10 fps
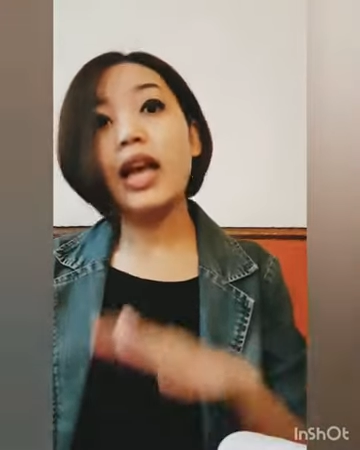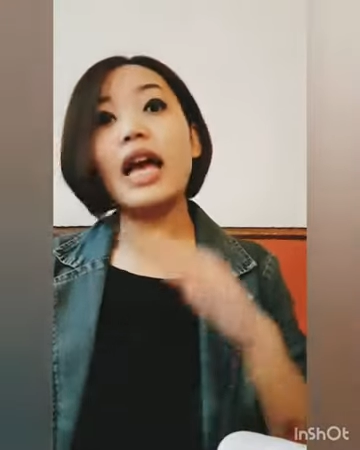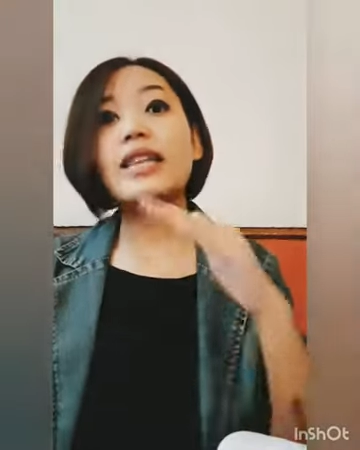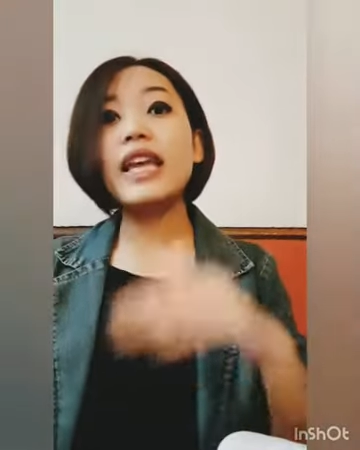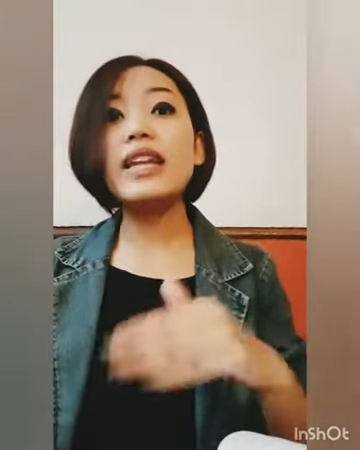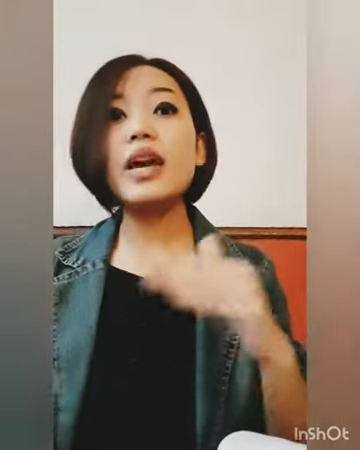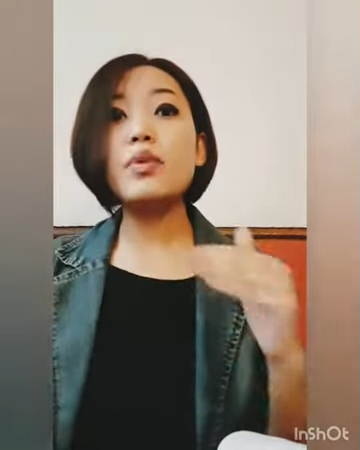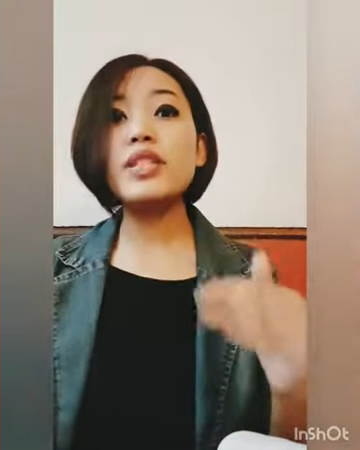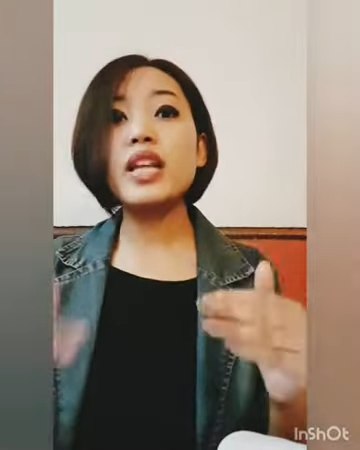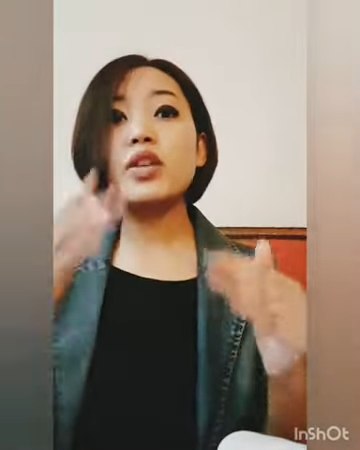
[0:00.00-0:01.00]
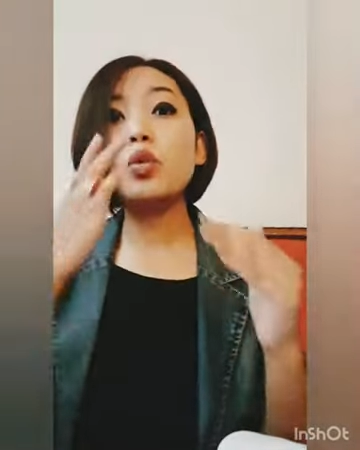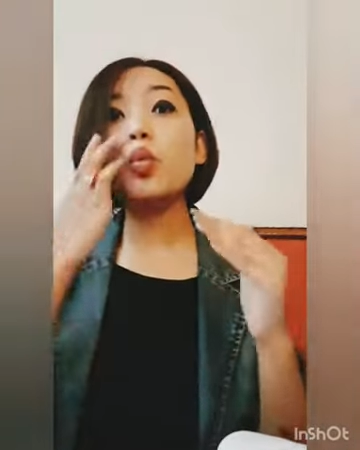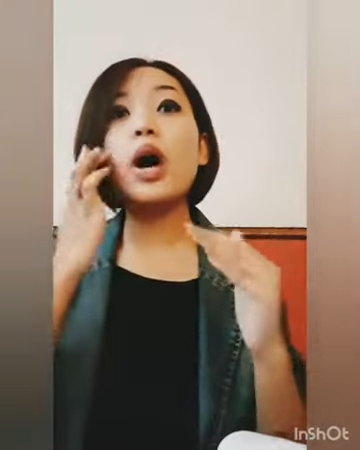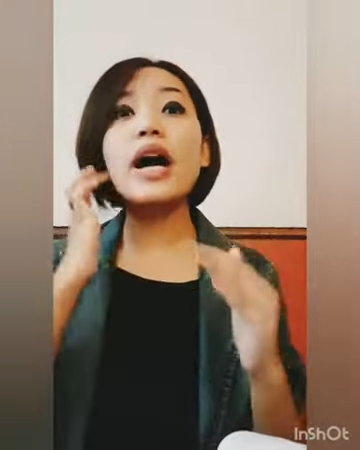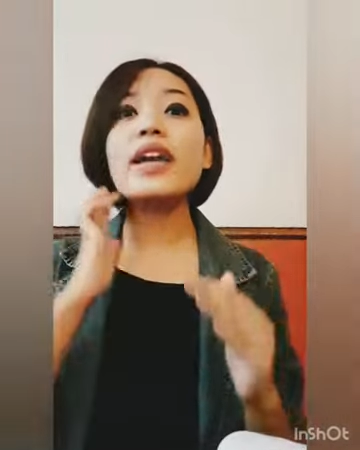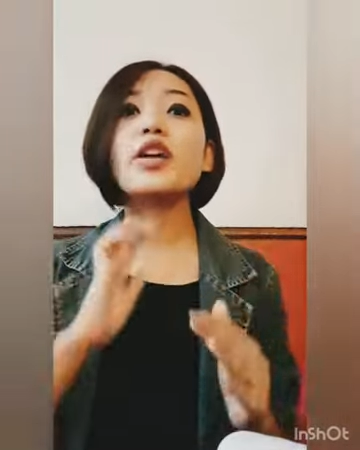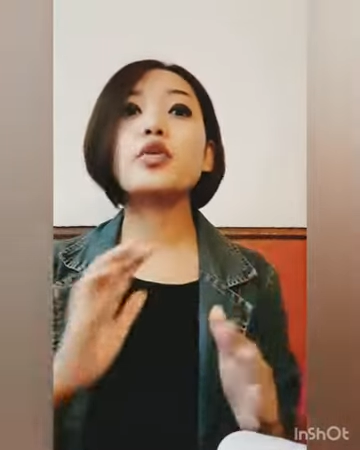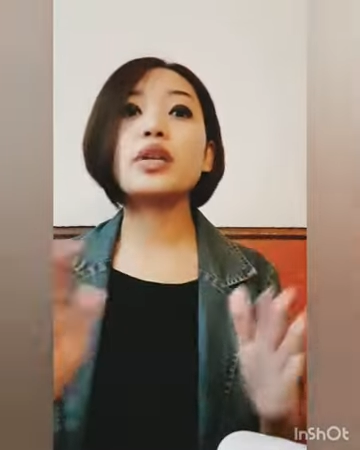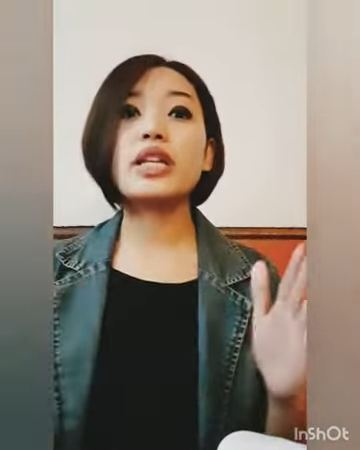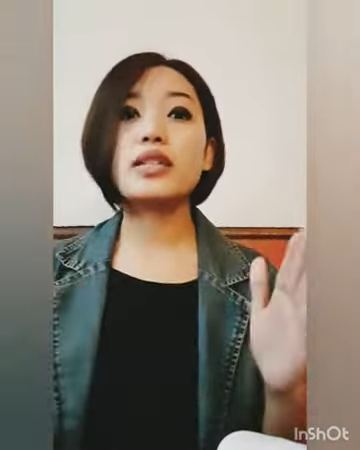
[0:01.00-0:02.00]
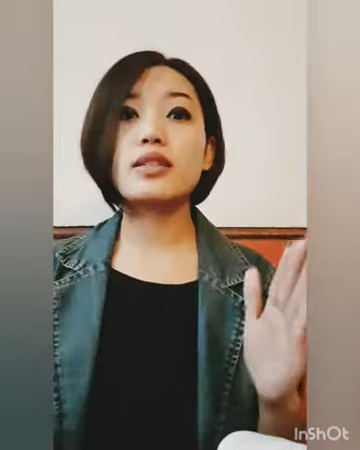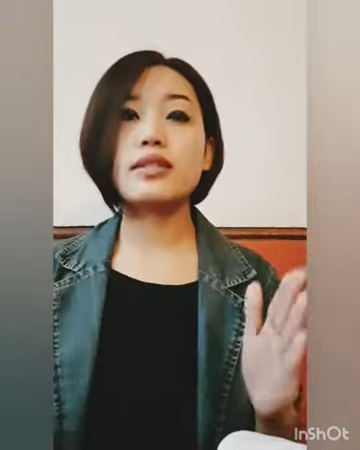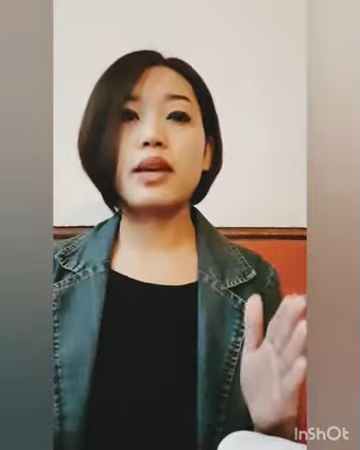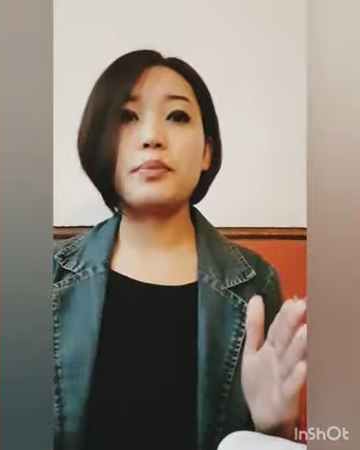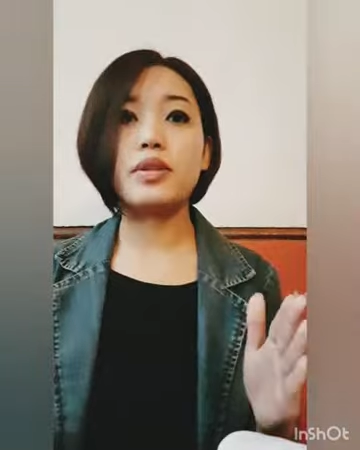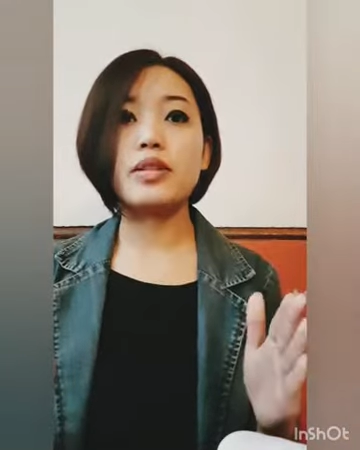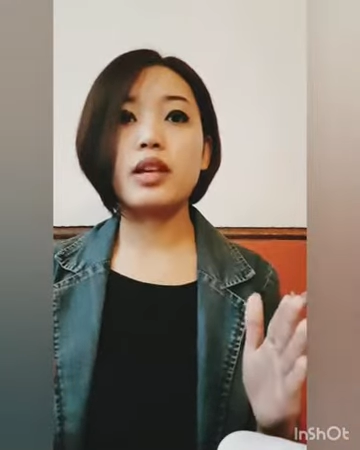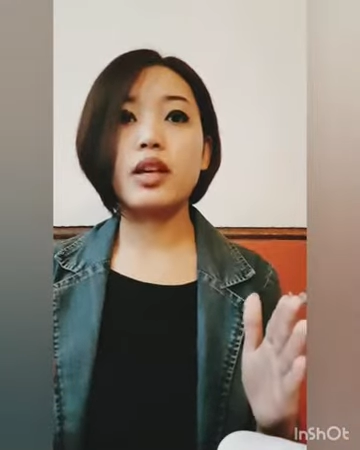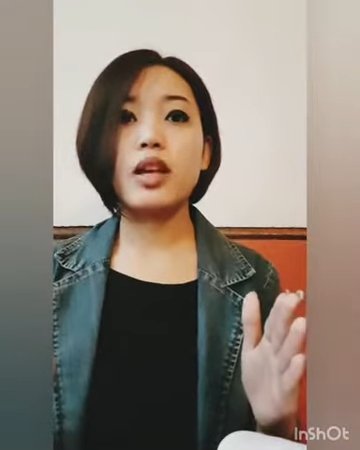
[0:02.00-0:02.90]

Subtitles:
And then I will tell you why I created the Tempest.